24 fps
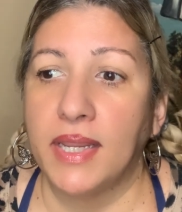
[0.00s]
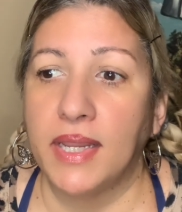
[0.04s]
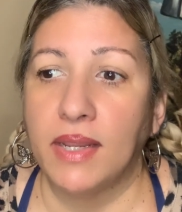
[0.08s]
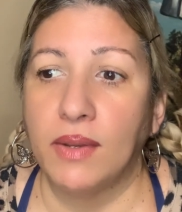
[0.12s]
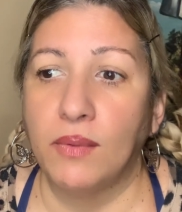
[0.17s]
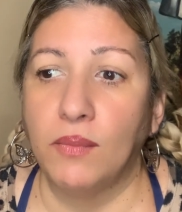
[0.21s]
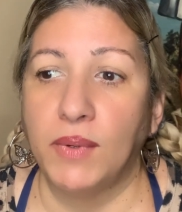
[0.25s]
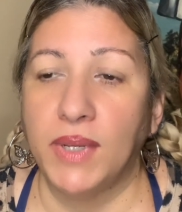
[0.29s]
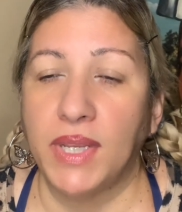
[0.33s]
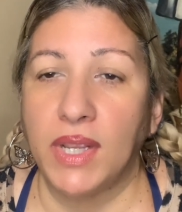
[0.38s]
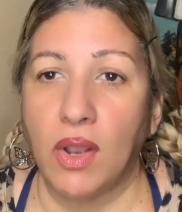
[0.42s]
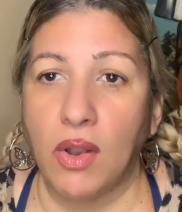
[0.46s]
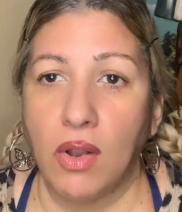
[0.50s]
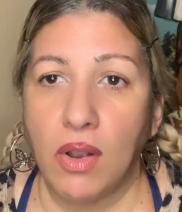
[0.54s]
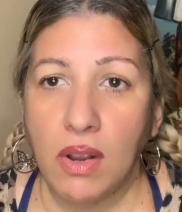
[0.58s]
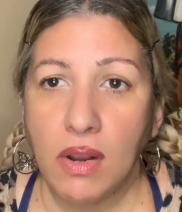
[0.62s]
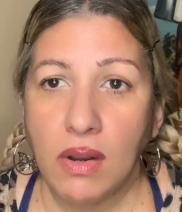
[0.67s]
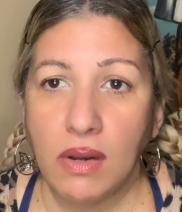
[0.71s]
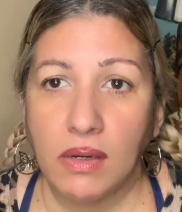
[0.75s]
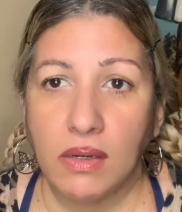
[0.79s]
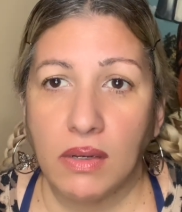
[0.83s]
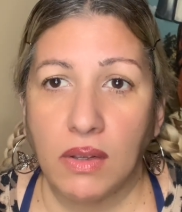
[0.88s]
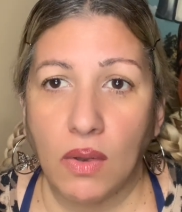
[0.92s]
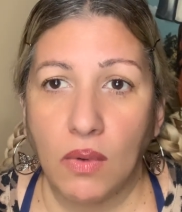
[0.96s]
we
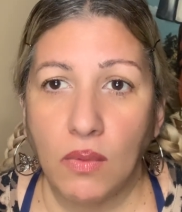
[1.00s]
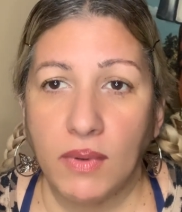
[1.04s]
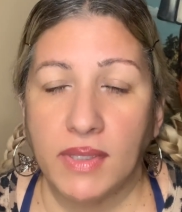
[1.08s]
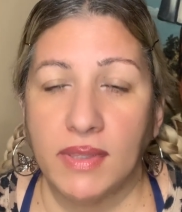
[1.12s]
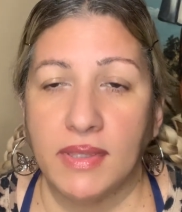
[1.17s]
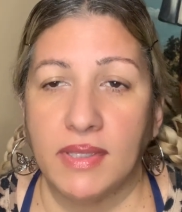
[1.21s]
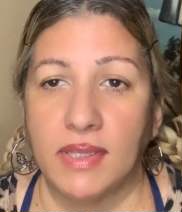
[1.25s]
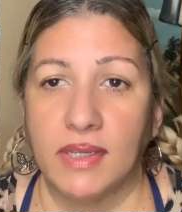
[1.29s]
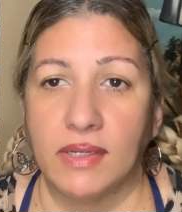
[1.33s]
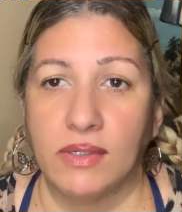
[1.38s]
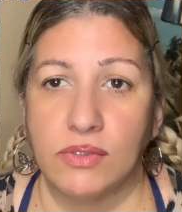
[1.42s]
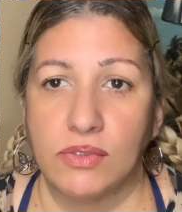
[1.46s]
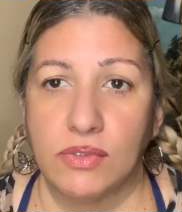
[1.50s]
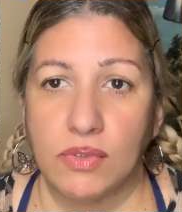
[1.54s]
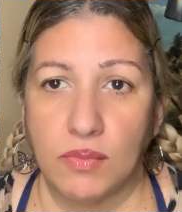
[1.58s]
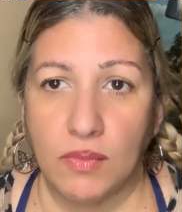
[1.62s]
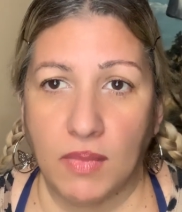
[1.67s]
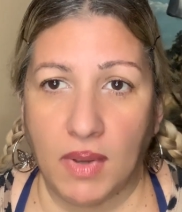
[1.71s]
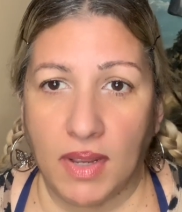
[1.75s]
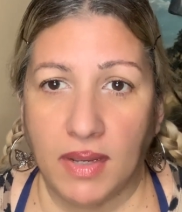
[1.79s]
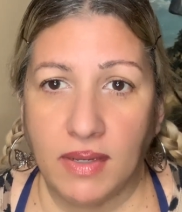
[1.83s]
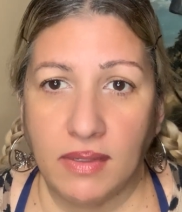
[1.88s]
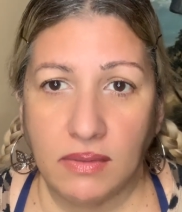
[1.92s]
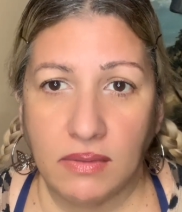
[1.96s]
are going the extra
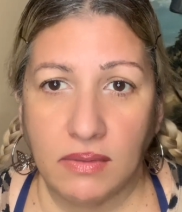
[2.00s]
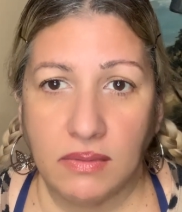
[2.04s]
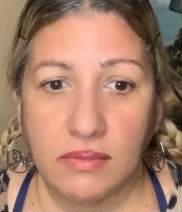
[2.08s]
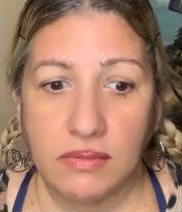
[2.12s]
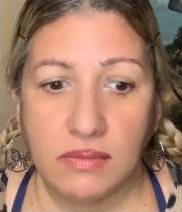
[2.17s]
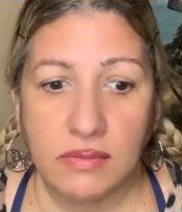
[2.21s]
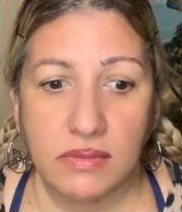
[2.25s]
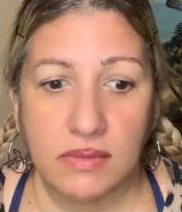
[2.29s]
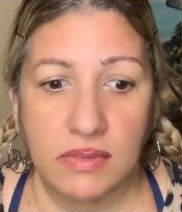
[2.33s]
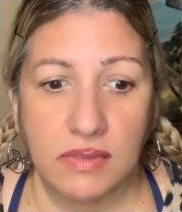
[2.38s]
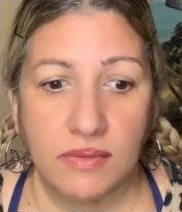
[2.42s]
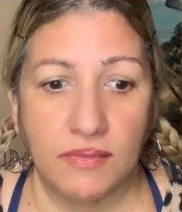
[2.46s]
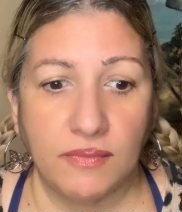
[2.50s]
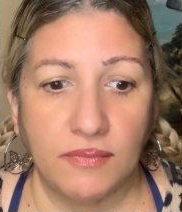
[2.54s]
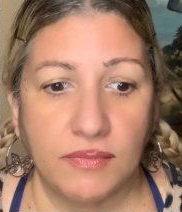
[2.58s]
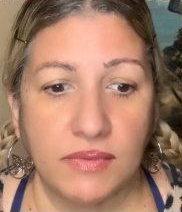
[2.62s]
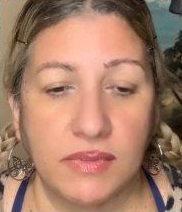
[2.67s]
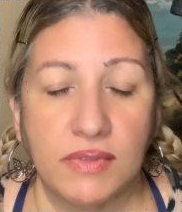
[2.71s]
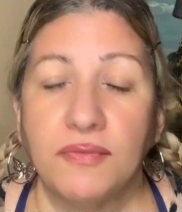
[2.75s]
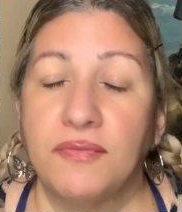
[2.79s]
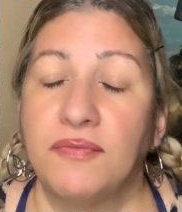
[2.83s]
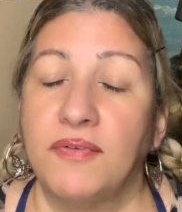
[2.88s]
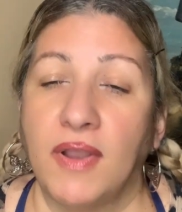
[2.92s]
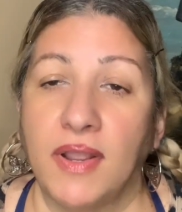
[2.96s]
mile
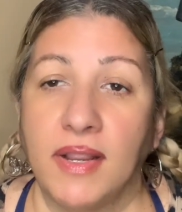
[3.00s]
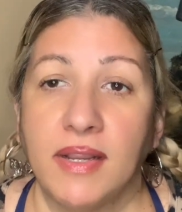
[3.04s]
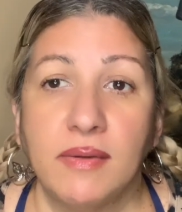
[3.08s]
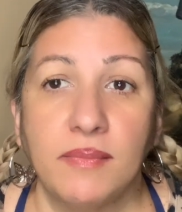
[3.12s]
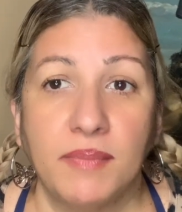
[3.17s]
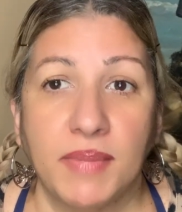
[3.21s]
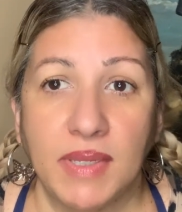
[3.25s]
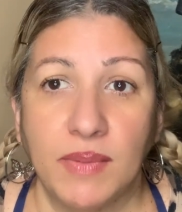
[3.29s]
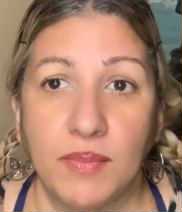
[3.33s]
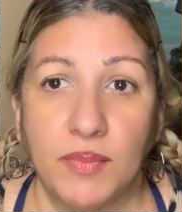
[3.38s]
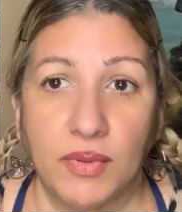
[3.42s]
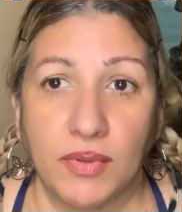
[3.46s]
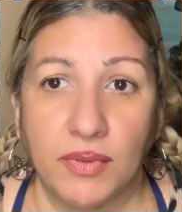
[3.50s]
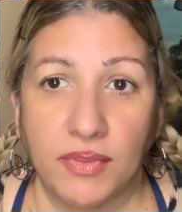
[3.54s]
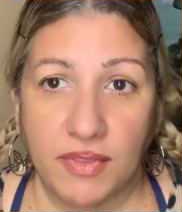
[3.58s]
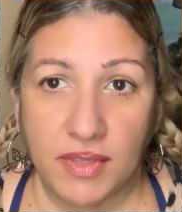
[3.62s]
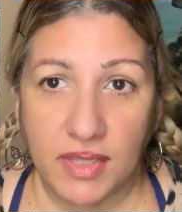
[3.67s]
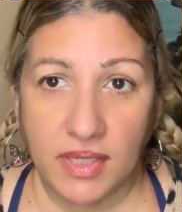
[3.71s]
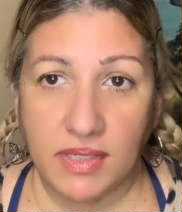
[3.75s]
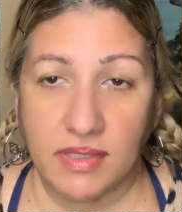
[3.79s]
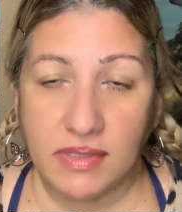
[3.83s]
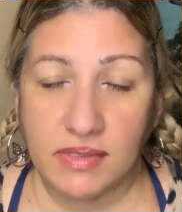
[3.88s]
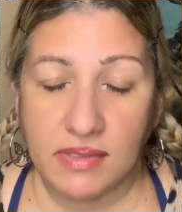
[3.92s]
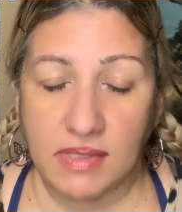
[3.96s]
to find people
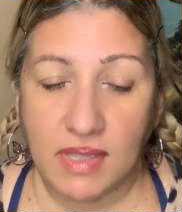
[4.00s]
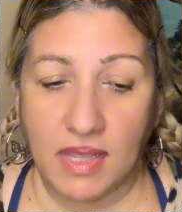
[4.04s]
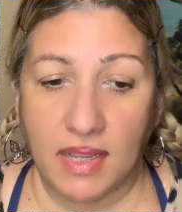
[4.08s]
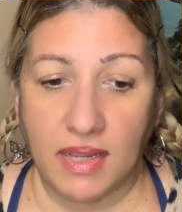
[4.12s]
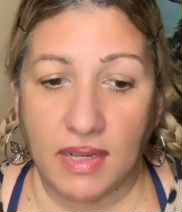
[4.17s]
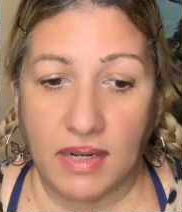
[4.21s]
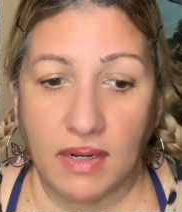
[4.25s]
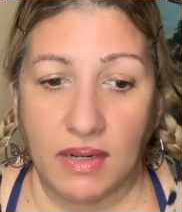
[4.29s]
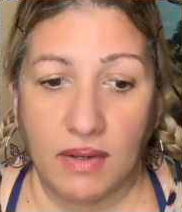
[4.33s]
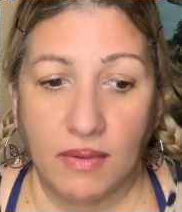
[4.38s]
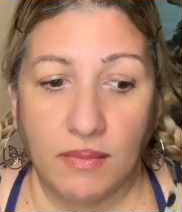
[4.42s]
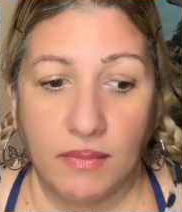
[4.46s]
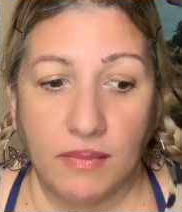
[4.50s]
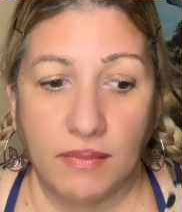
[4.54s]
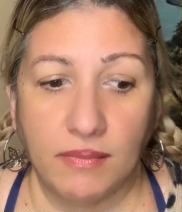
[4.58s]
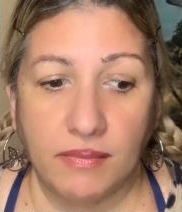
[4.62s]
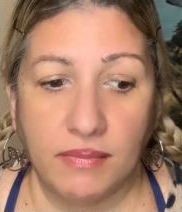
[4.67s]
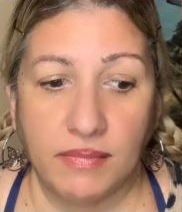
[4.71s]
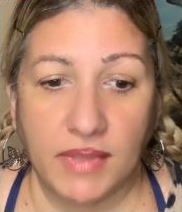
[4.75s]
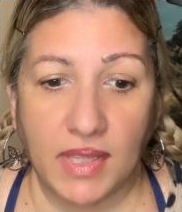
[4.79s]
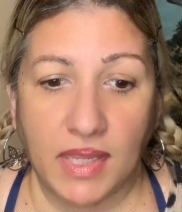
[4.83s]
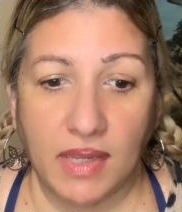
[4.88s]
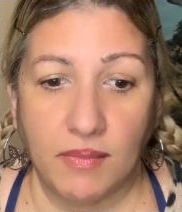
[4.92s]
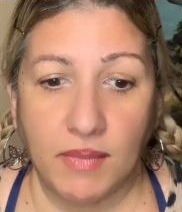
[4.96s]
things that
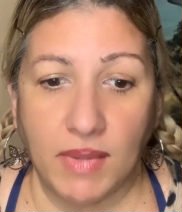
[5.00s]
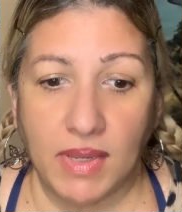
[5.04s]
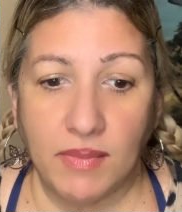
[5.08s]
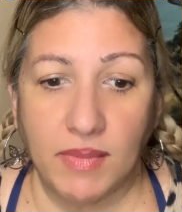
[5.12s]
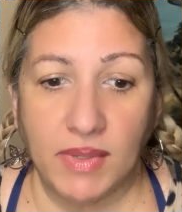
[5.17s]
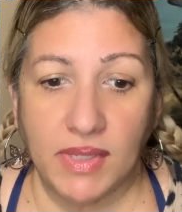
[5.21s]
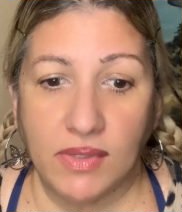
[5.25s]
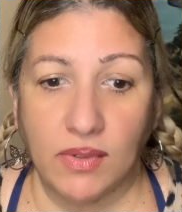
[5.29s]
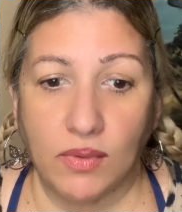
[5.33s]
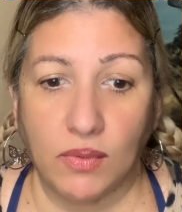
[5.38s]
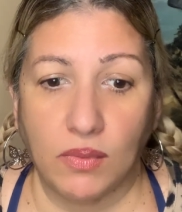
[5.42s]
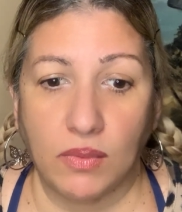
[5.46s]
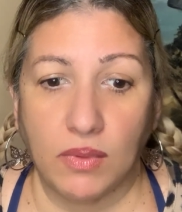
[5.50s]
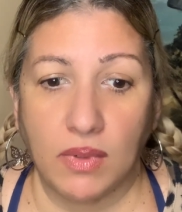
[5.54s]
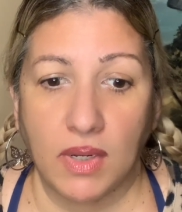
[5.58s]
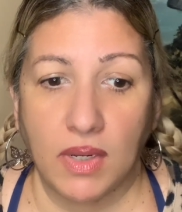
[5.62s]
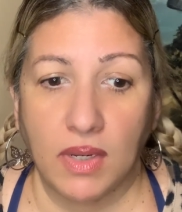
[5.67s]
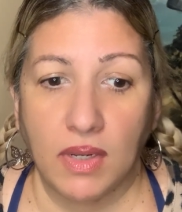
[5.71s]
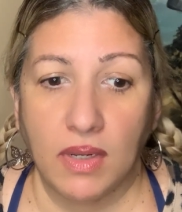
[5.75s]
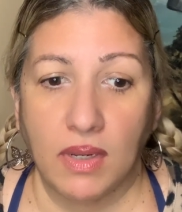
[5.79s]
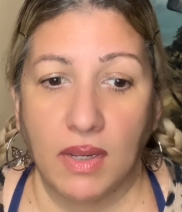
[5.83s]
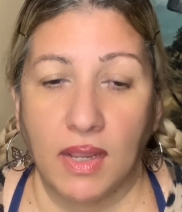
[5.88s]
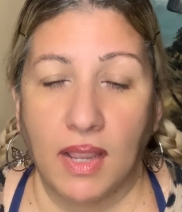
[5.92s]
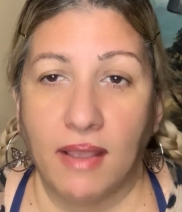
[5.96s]
they maybe don't
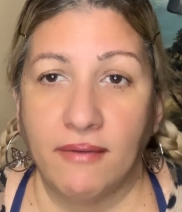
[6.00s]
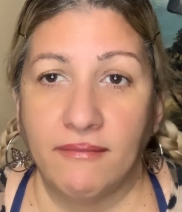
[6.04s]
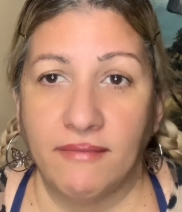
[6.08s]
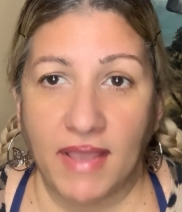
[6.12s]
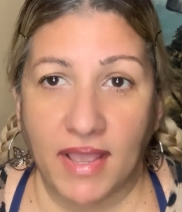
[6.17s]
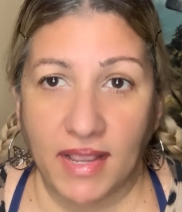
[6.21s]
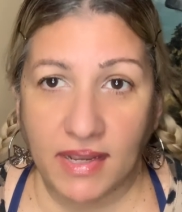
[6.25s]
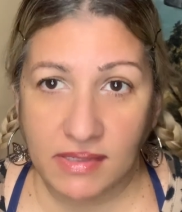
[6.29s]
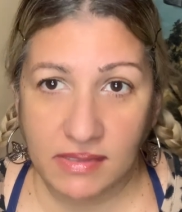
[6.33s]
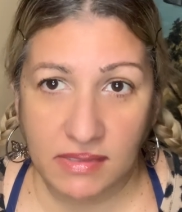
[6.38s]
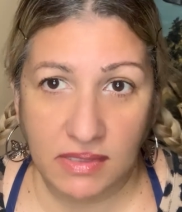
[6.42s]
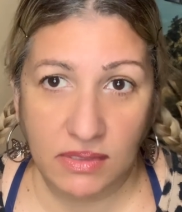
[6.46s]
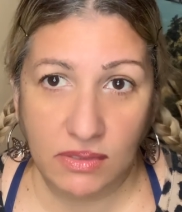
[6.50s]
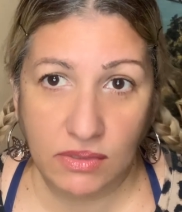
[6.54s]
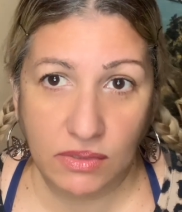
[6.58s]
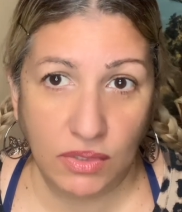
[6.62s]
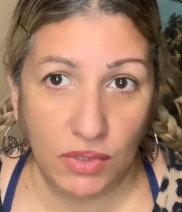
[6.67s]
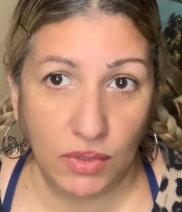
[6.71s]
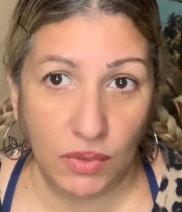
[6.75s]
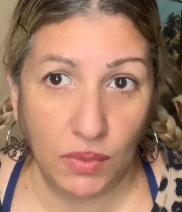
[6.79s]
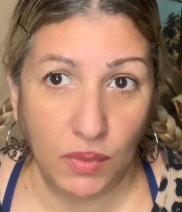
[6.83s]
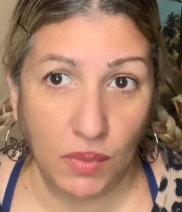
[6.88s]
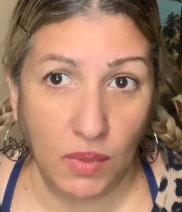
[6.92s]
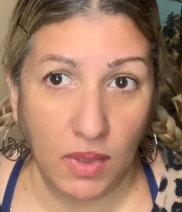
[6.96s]
have access
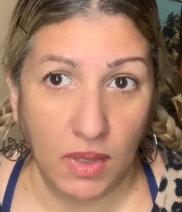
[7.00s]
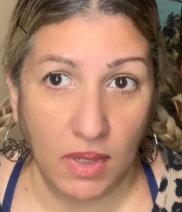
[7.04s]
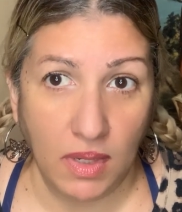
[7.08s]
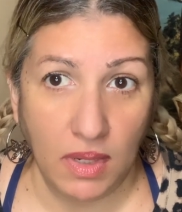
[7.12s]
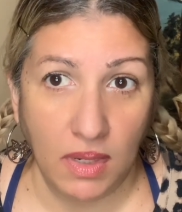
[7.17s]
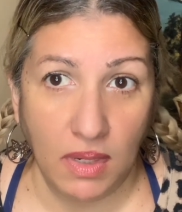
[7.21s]
to,